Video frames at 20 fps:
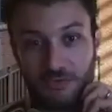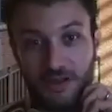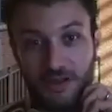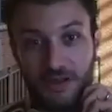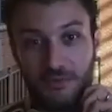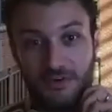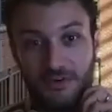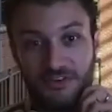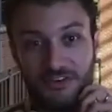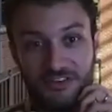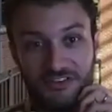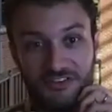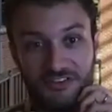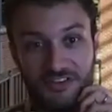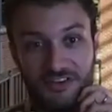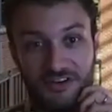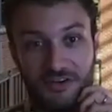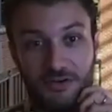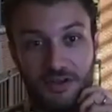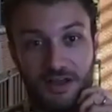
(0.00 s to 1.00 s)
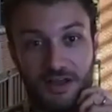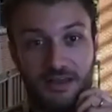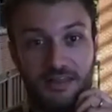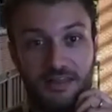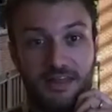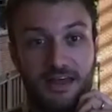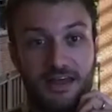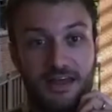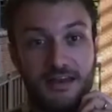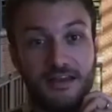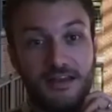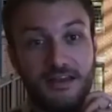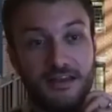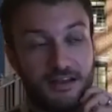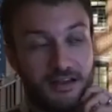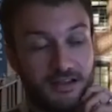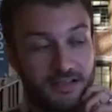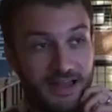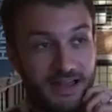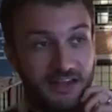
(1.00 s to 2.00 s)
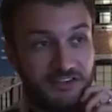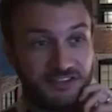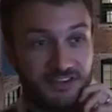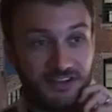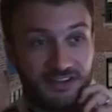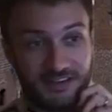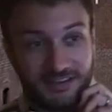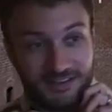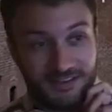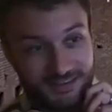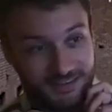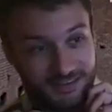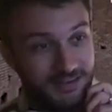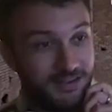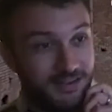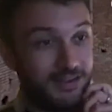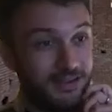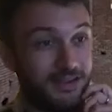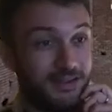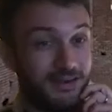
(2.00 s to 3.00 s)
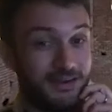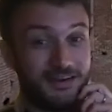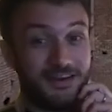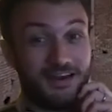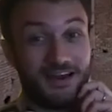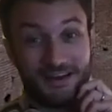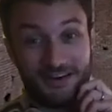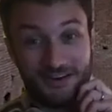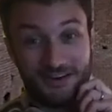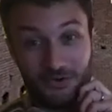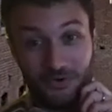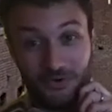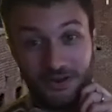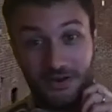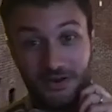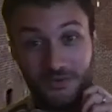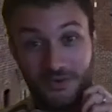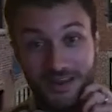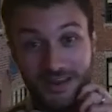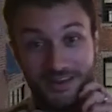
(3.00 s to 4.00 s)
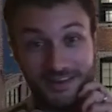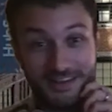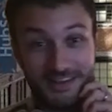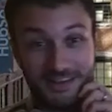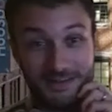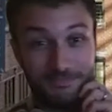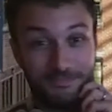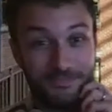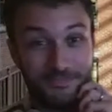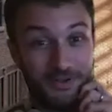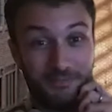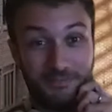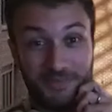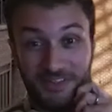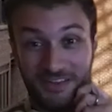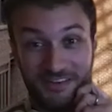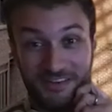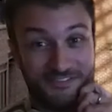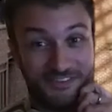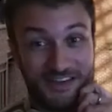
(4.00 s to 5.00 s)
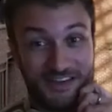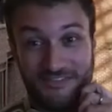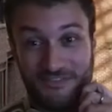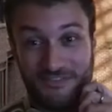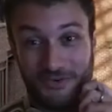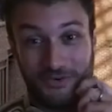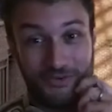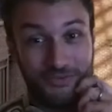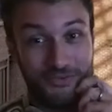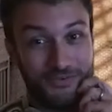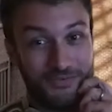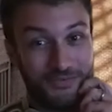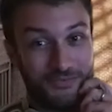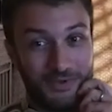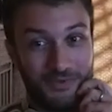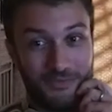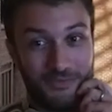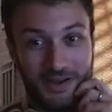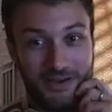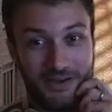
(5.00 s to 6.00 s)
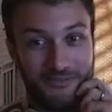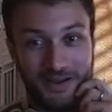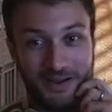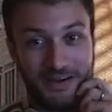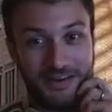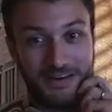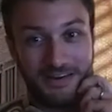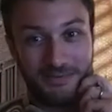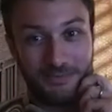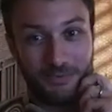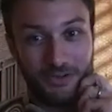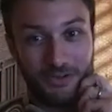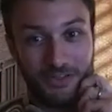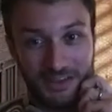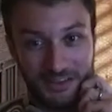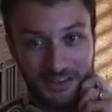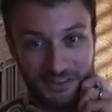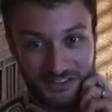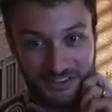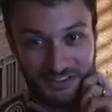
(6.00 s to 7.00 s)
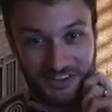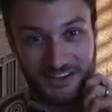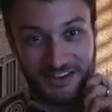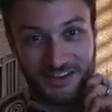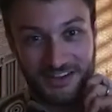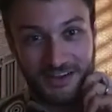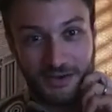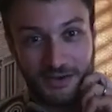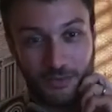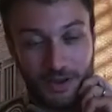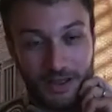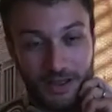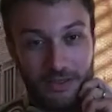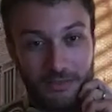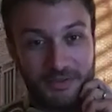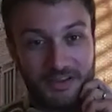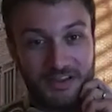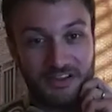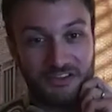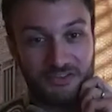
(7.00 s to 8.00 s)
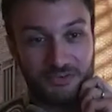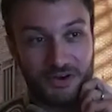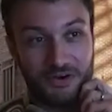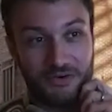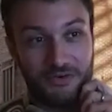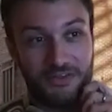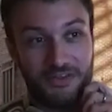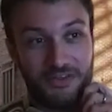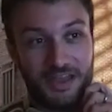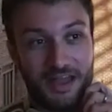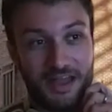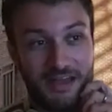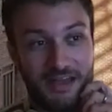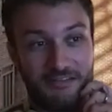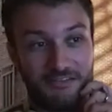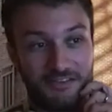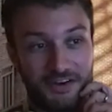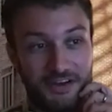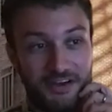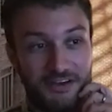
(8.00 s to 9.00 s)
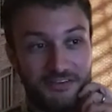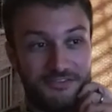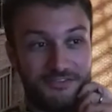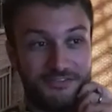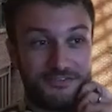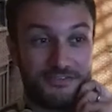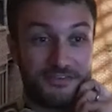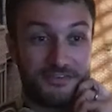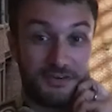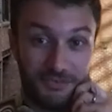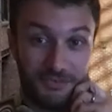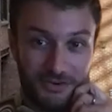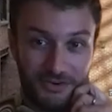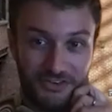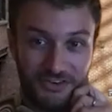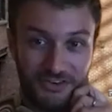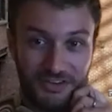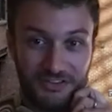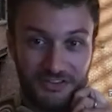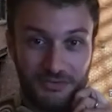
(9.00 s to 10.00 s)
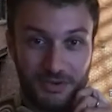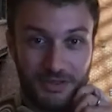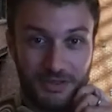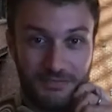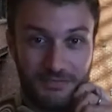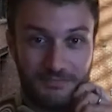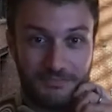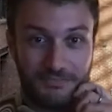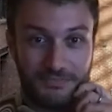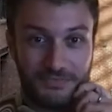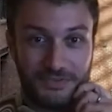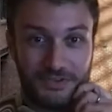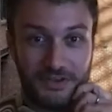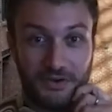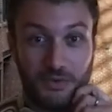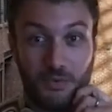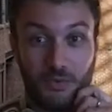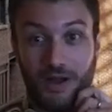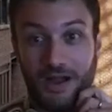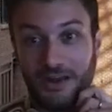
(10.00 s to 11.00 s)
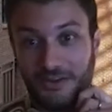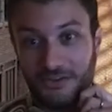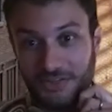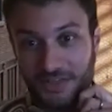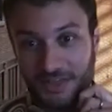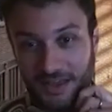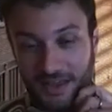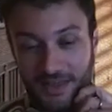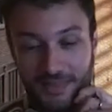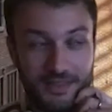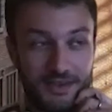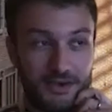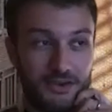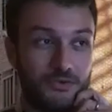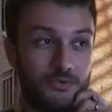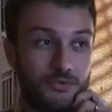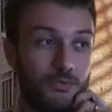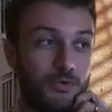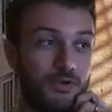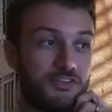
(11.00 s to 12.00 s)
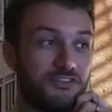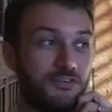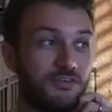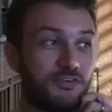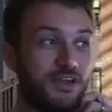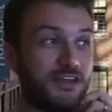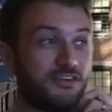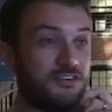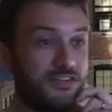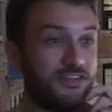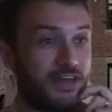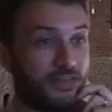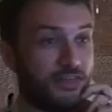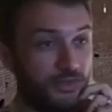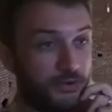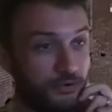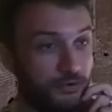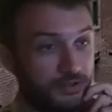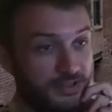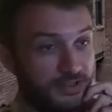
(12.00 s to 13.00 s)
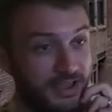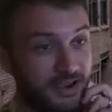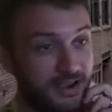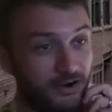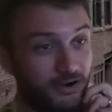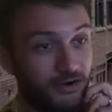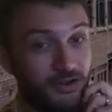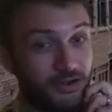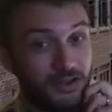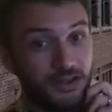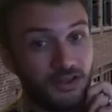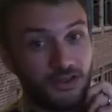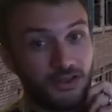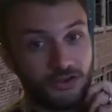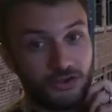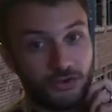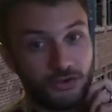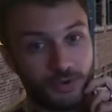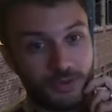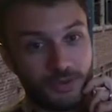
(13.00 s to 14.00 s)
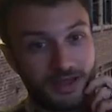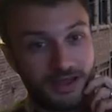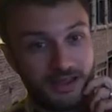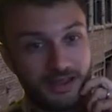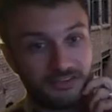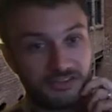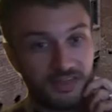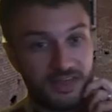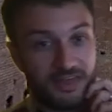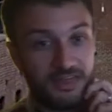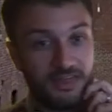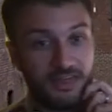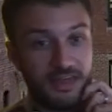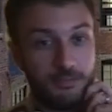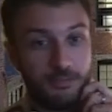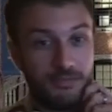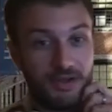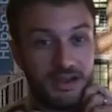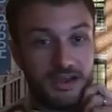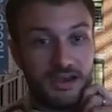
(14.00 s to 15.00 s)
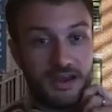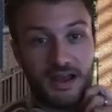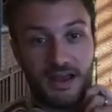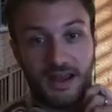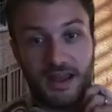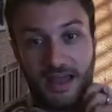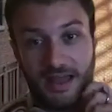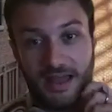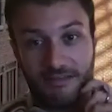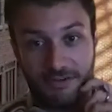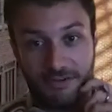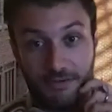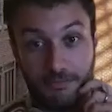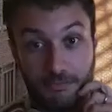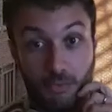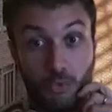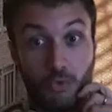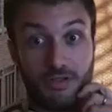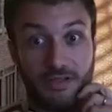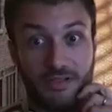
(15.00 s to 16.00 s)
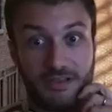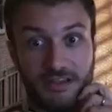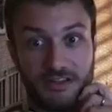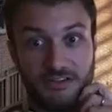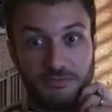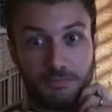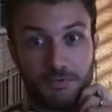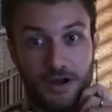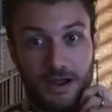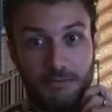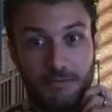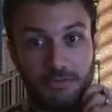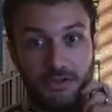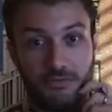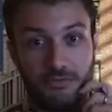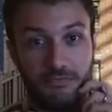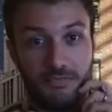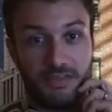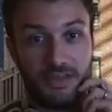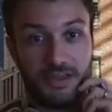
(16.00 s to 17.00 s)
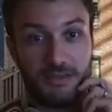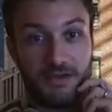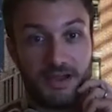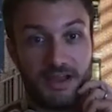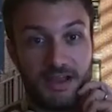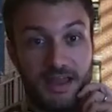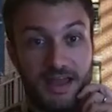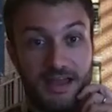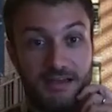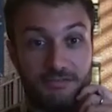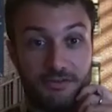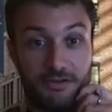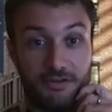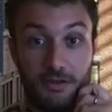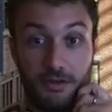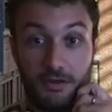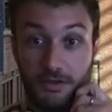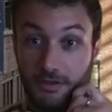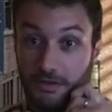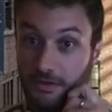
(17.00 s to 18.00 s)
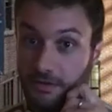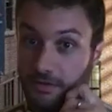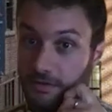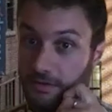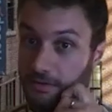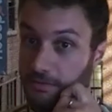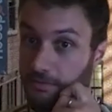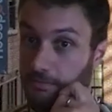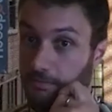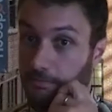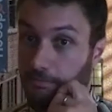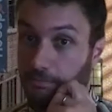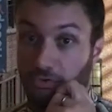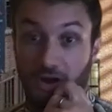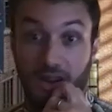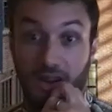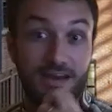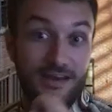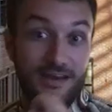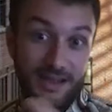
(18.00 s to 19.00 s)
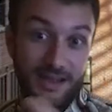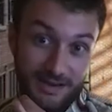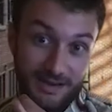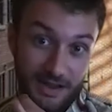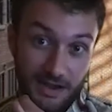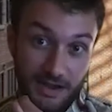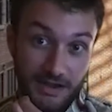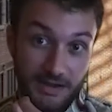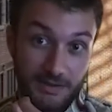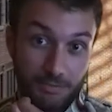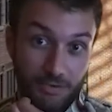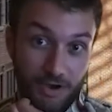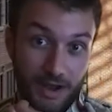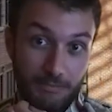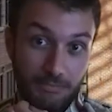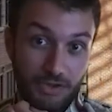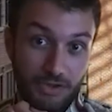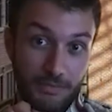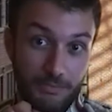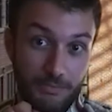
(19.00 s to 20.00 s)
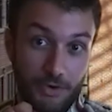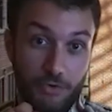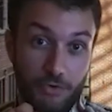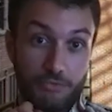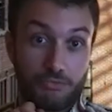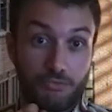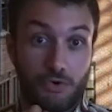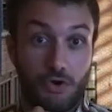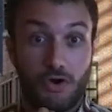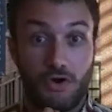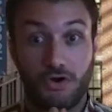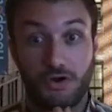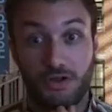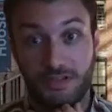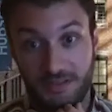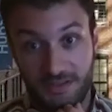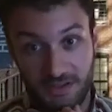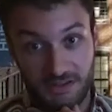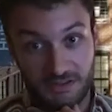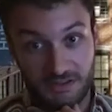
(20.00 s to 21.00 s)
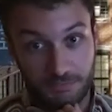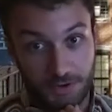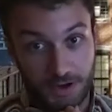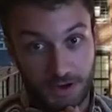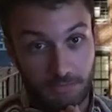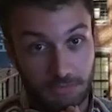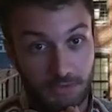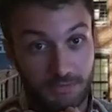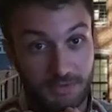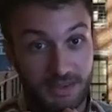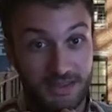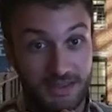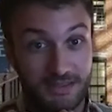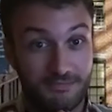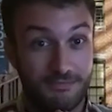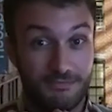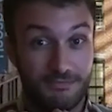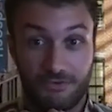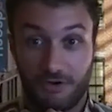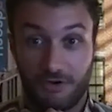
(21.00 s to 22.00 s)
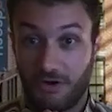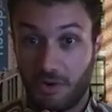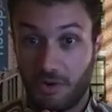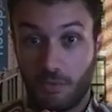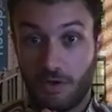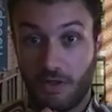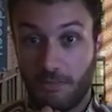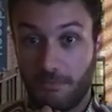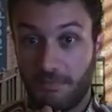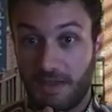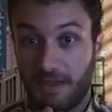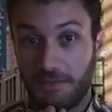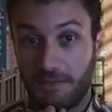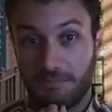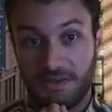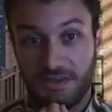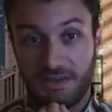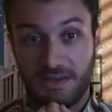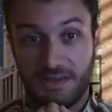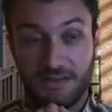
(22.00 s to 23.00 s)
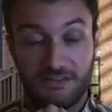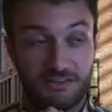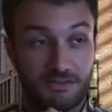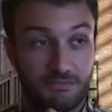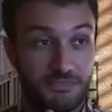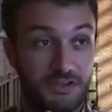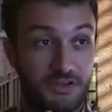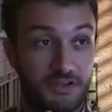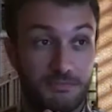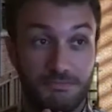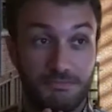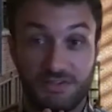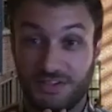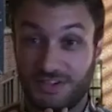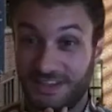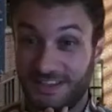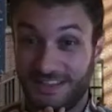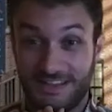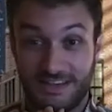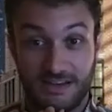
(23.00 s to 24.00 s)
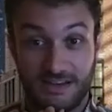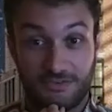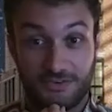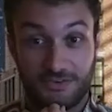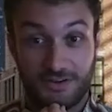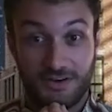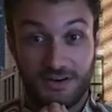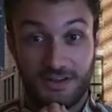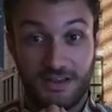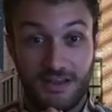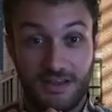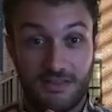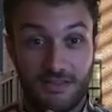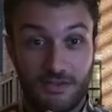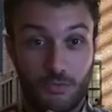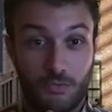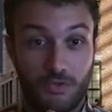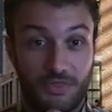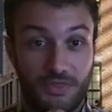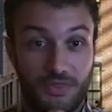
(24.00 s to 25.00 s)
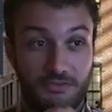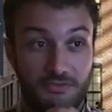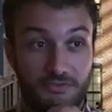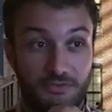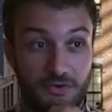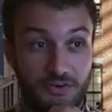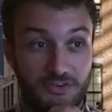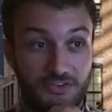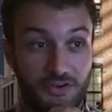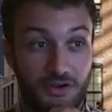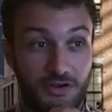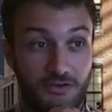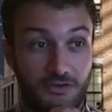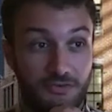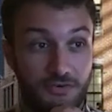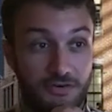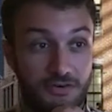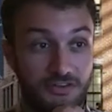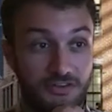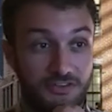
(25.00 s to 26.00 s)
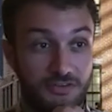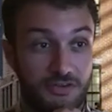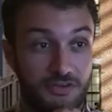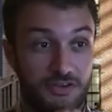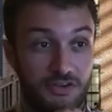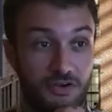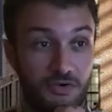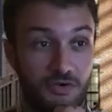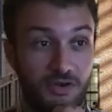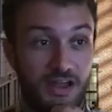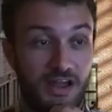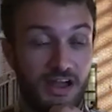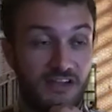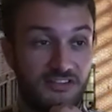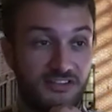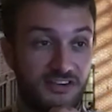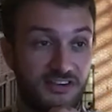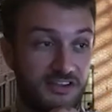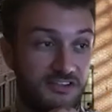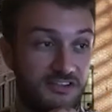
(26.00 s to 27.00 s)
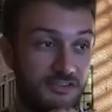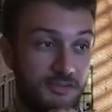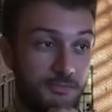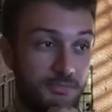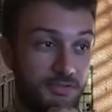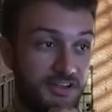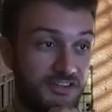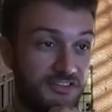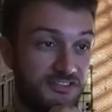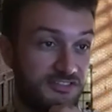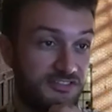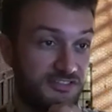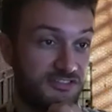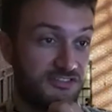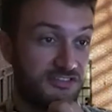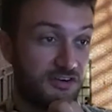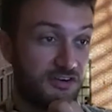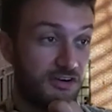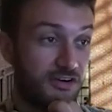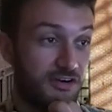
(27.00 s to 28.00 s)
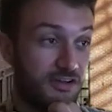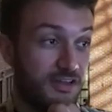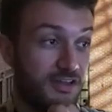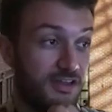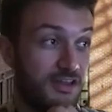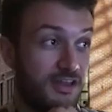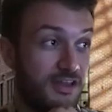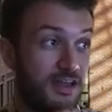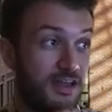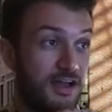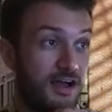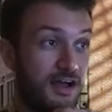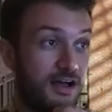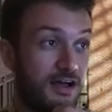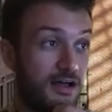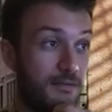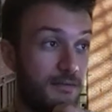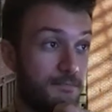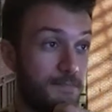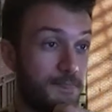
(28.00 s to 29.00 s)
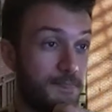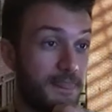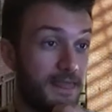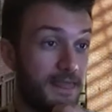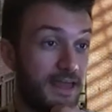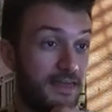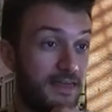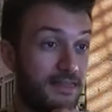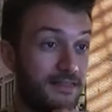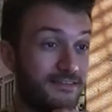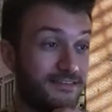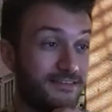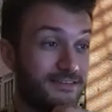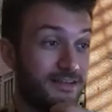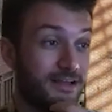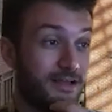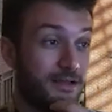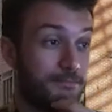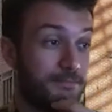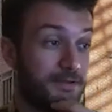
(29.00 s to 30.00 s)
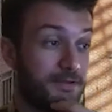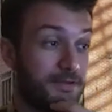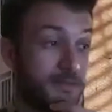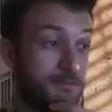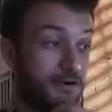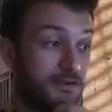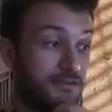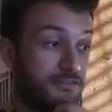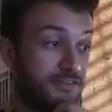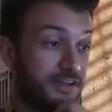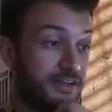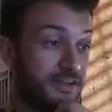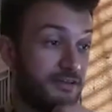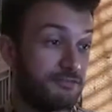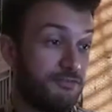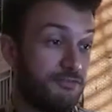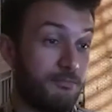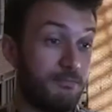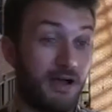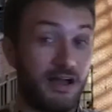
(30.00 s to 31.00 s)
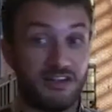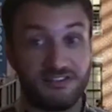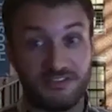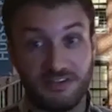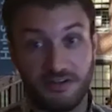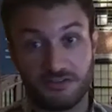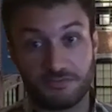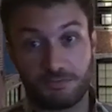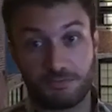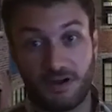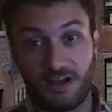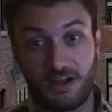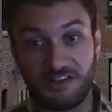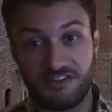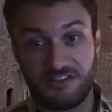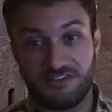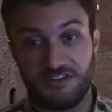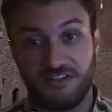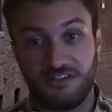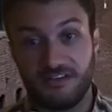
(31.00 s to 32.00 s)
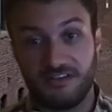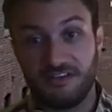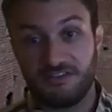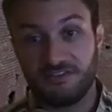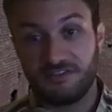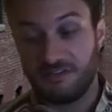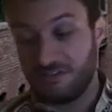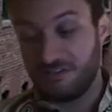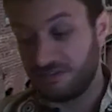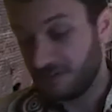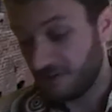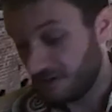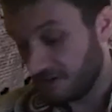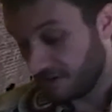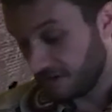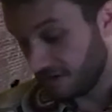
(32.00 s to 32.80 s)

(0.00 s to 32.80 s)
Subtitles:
right? Which is, kind of that classic, in a not annoying way, be like a 5-year-old. Well, why do you need more leads? Well, because we don't really have enough conversions. Well, why do you think? And then once you get to that third layer, you realize that they might not have a more leads problem. They might have a brand identity problem or wrong leads problem. It very well may be something completely different than what they've first offered. So curiosity is the place to start. And a big part of it for my sales process, at least, is,